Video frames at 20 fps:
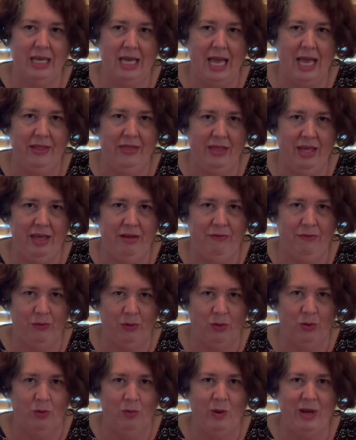and
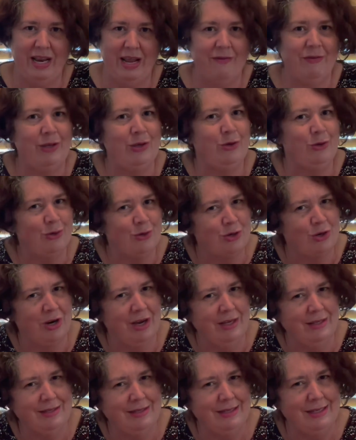therefore whenever you try
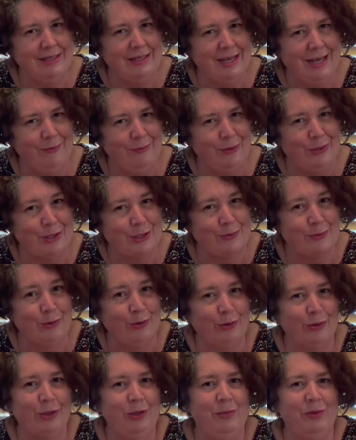and sit down with a small
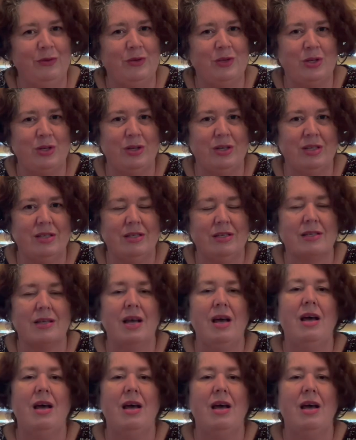group of students,